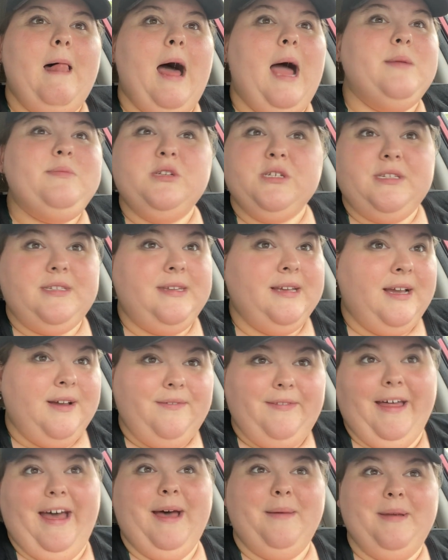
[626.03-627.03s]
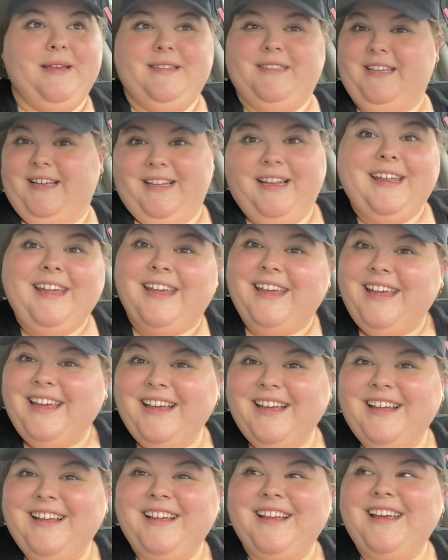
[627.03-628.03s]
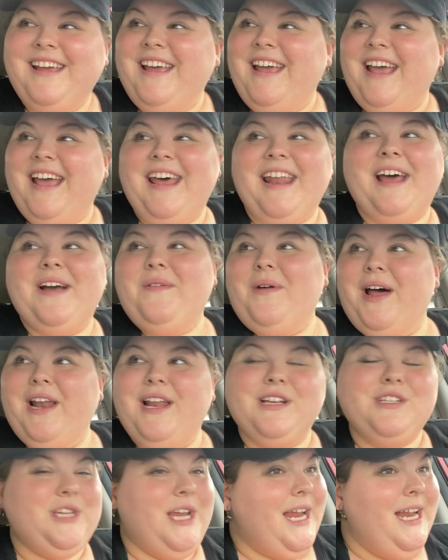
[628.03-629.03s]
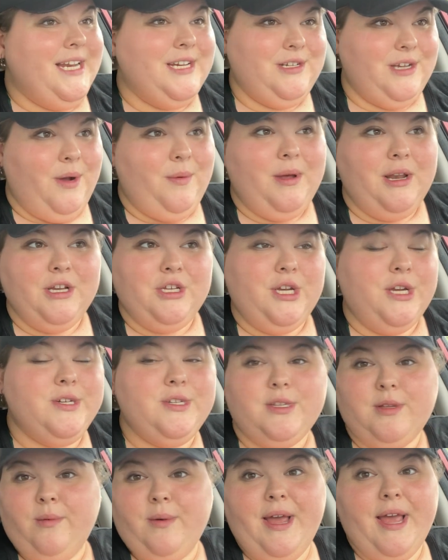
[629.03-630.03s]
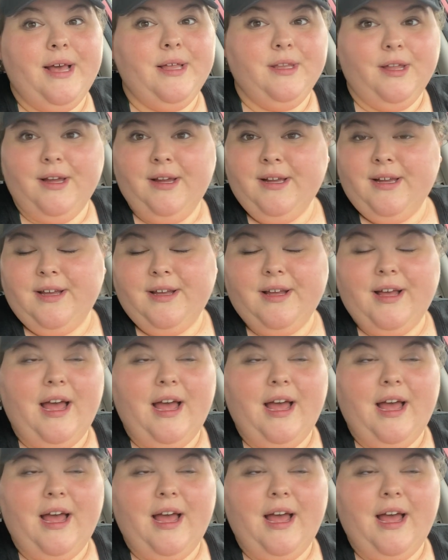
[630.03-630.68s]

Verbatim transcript: I'm just sick of that basically. And I want to change. I want to change the way I look.